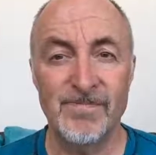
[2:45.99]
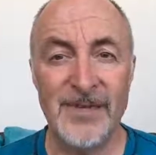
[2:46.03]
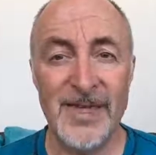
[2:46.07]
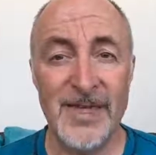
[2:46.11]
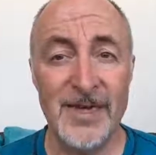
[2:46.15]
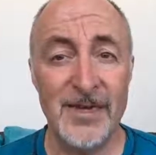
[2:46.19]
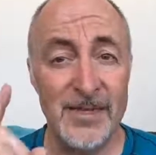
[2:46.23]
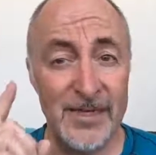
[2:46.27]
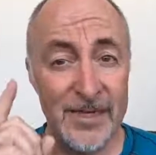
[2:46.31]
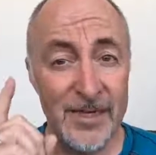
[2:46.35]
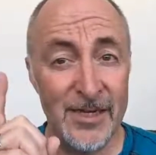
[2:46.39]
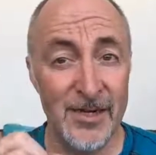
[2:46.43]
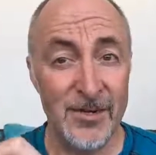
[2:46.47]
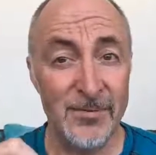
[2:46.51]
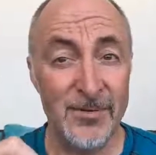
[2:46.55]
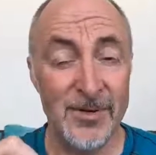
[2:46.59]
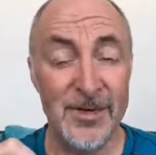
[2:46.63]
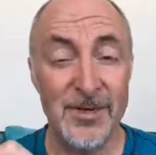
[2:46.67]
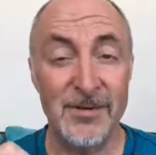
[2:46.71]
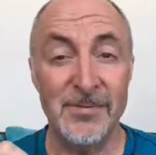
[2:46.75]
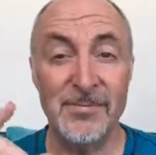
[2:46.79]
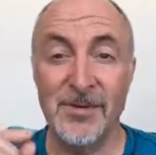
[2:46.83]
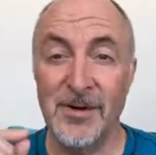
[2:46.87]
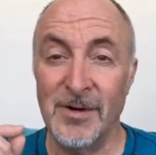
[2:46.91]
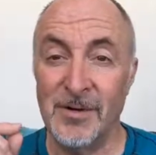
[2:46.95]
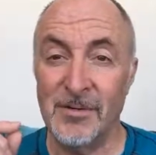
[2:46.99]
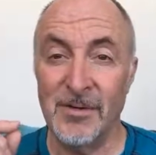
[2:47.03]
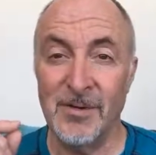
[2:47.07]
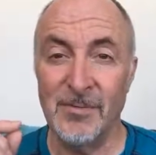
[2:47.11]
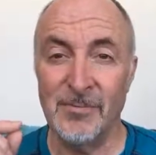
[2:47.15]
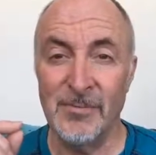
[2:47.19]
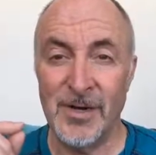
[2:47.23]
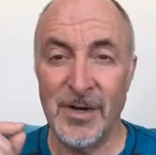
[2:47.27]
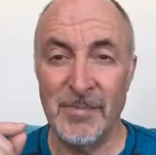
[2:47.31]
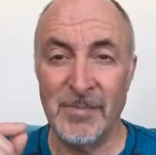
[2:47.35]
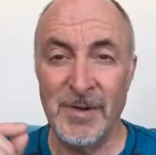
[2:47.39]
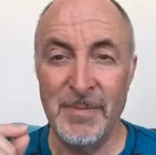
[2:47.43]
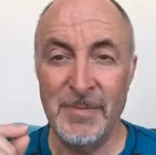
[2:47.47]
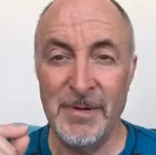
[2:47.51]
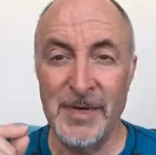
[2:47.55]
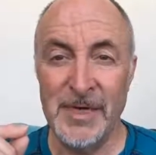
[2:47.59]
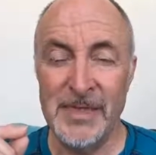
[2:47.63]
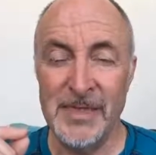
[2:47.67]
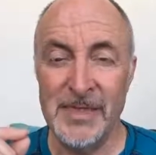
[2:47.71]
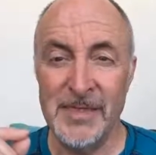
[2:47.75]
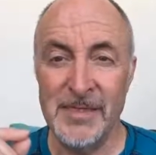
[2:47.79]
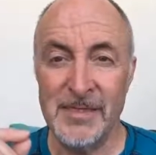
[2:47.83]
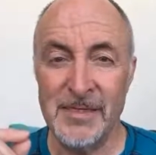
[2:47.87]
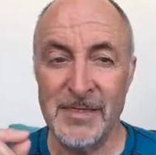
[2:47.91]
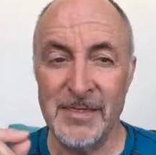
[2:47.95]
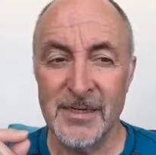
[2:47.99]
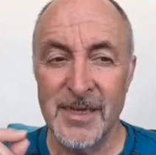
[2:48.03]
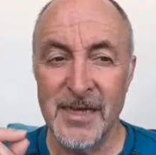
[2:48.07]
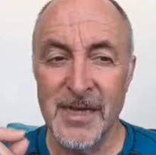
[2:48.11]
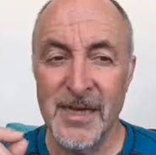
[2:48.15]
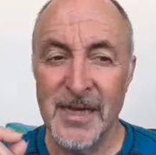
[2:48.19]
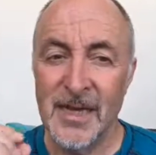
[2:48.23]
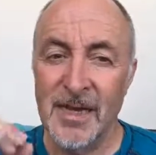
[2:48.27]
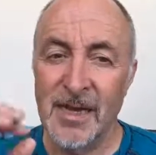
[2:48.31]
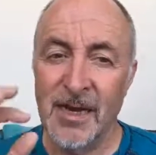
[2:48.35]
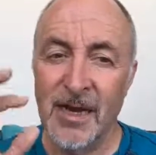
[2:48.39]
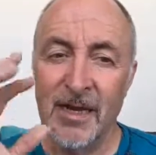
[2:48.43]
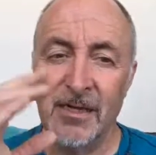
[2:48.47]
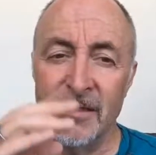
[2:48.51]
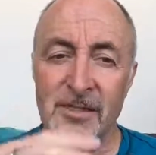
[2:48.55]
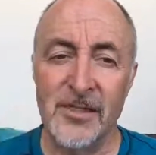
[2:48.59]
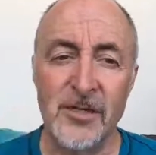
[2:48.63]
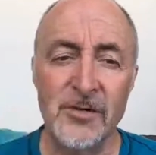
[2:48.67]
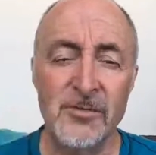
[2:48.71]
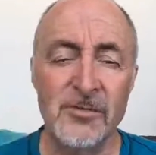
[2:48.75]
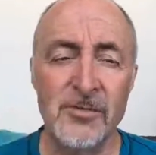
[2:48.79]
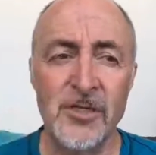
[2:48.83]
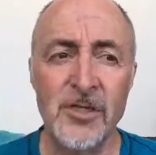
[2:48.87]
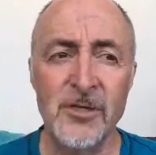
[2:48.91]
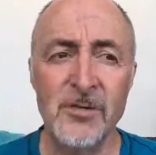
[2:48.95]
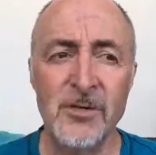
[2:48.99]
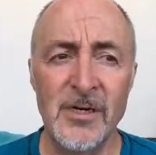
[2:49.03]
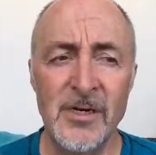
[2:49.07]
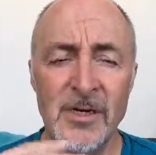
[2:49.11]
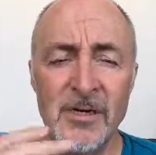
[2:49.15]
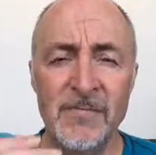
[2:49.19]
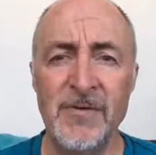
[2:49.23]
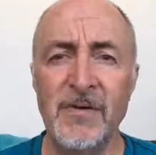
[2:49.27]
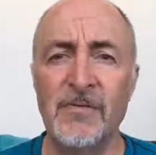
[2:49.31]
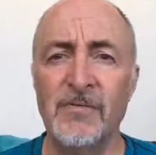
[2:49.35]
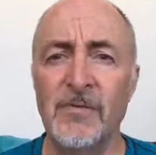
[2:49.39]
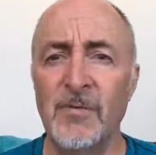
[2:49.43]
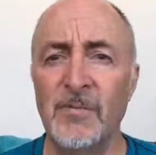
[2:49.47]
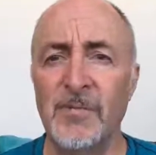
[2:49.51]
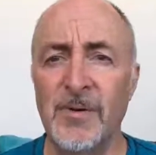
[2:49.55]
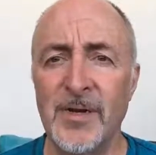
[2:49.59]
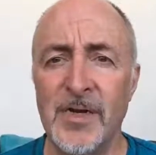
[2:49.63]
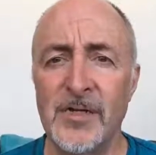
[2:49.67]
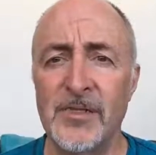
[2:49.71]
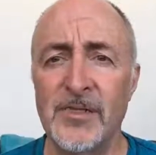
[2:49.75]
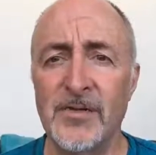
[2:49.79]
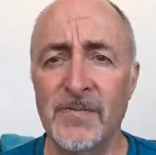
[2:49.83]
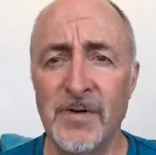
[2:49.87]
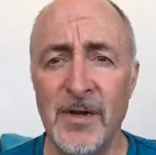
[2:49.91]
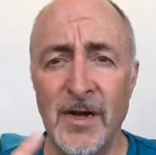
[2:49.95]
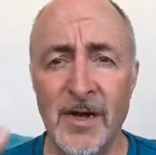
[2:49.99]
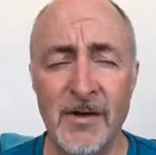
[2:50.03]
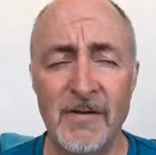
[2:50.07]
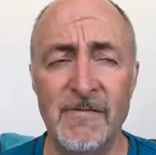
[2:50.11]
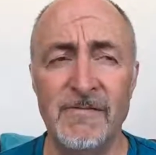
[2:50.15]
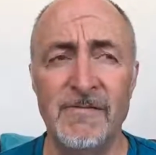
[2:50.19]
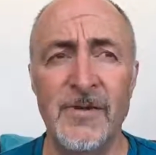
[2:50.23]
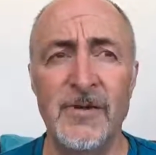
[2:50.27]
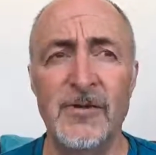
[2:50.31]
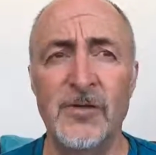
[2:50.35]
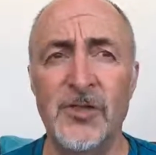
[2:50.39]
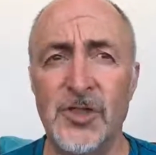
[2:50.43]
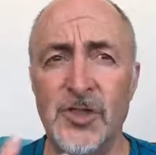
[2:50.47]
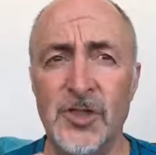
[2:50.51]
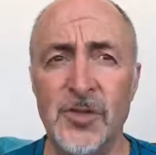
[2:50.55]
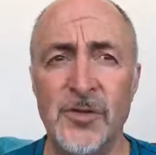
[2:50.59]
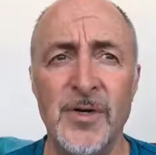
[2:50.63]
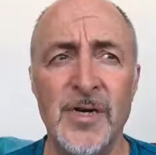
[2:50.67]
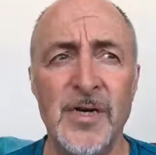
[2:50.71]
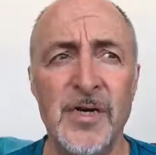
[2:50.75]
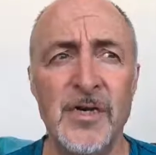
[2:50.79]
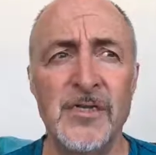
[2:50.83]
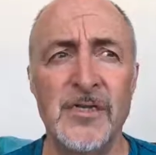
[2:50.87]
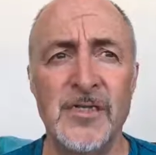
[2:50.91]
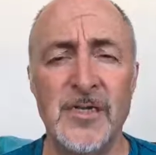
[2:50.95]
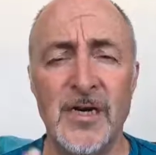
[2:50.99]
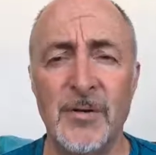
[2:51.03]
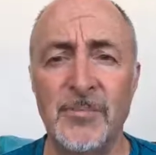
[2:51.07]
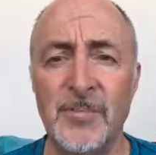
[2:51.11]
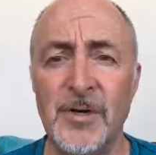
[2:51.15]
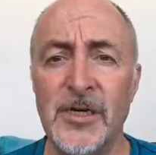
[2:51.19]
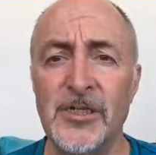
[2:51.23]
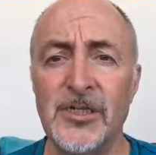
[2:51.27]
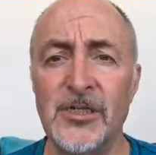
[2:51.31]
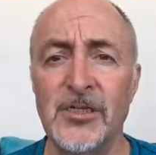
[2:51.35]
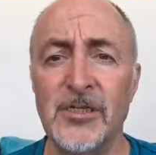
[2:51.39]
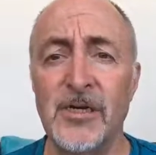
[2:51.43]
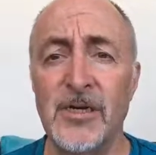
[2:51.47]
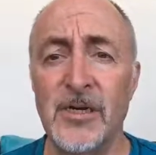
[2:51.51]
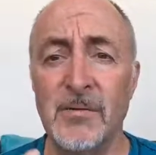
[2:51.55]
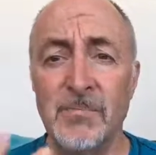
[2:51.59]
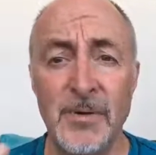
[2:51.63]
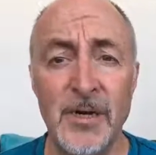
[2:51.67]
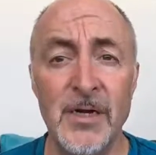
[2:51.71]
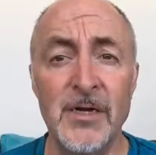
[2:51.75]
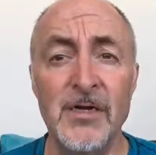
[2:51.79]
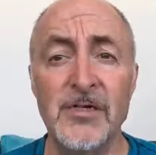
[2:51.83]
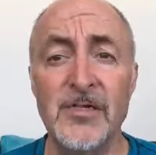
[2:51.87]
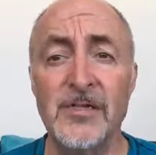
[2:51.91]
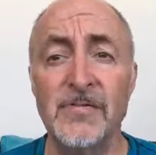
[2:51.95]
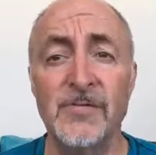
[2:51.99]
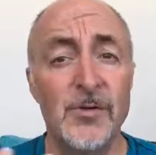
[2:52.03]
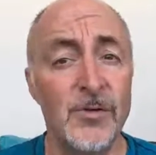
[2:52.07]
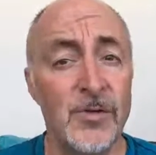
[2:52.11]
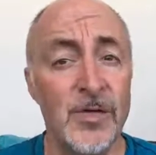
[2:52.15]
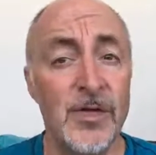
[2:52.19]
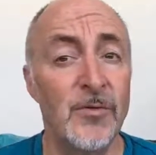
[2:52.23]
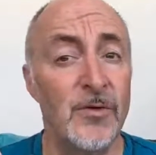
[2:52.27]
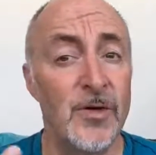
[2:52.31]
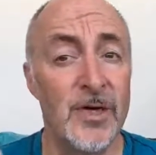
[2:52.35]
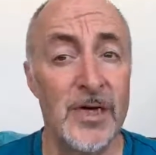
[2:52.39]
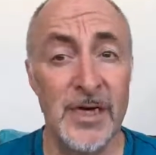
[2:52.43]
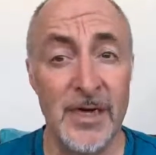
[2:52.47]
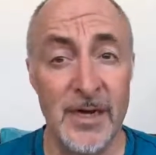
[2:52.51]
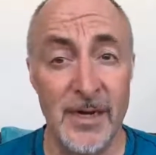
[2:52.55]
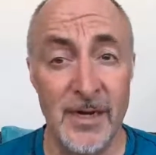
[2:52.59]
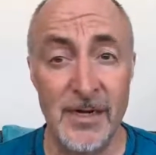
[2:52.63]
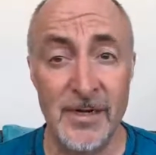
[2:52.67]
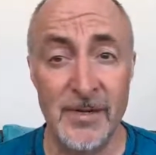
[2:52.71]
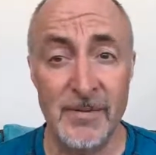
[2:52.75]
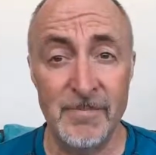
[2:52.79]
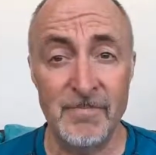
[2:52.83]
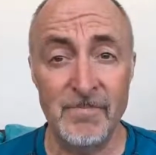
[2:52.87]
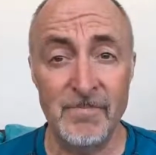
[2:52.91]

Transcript: and I think you know what I mean by this, and those who are living from a place of heartfelt joy and celebration and abundance of who they really are.